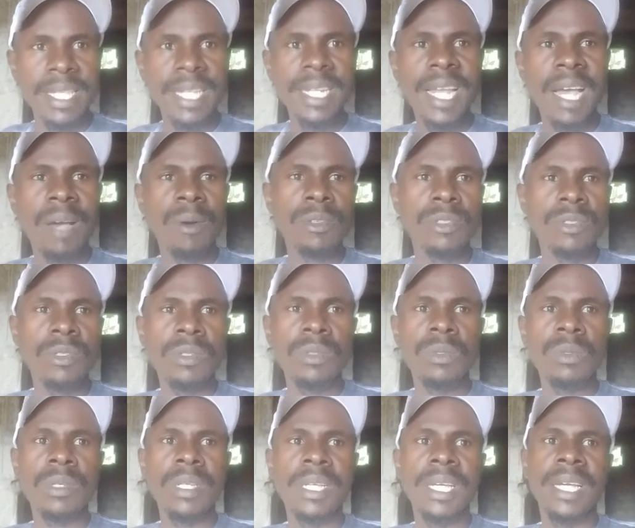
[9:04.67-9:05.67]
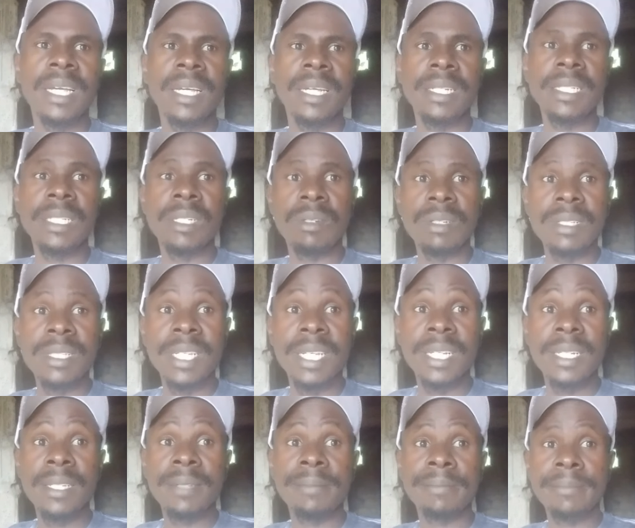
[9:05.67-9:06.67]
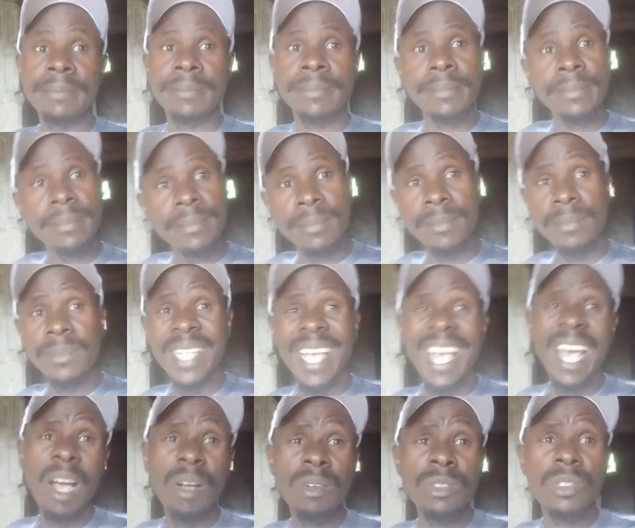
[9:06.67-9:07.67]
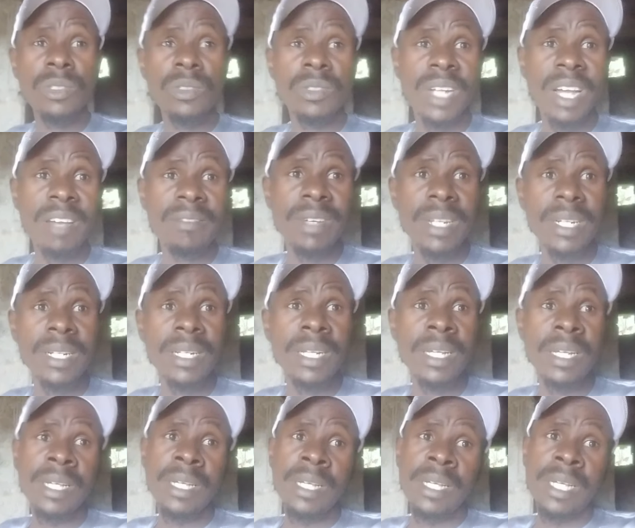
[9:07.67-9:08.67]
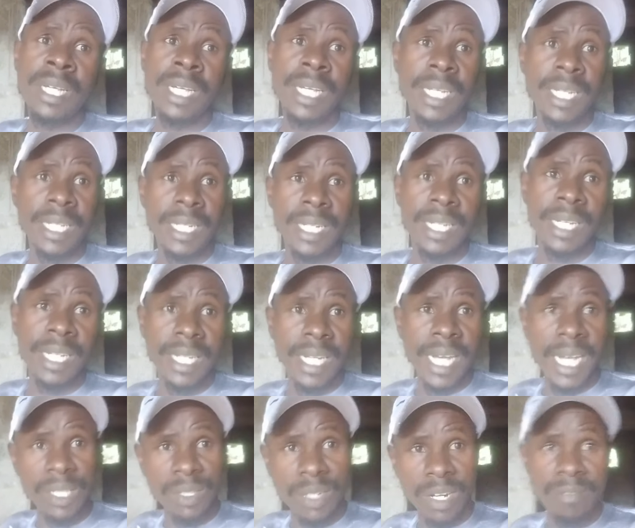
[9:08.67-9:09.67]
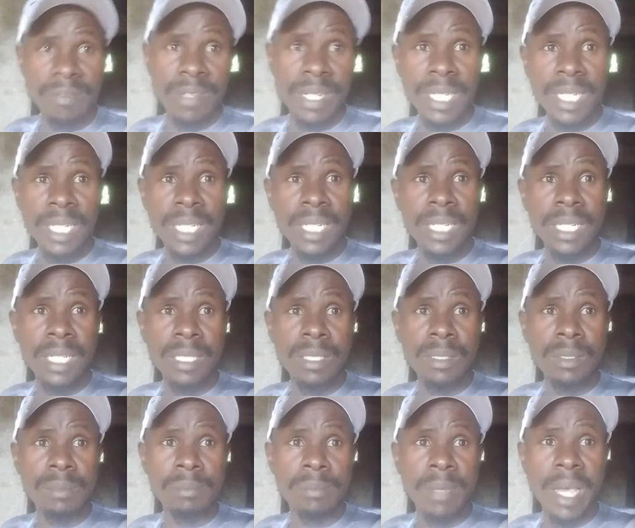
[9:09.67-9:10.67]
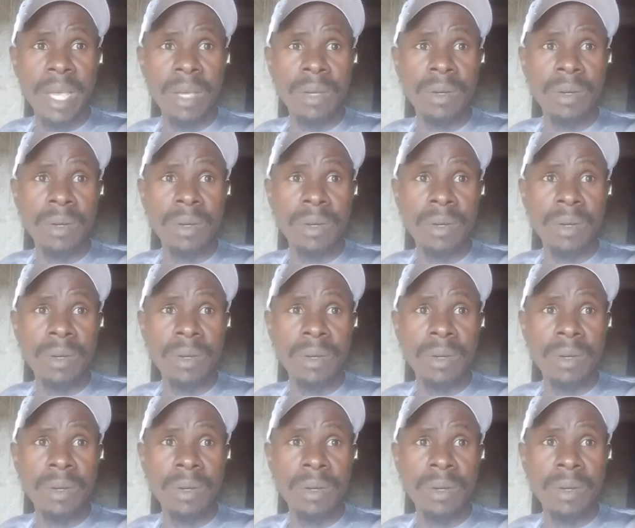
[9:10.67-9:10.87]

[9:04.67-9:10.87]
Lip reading: then I was not doing content. I also travel. I traveled to my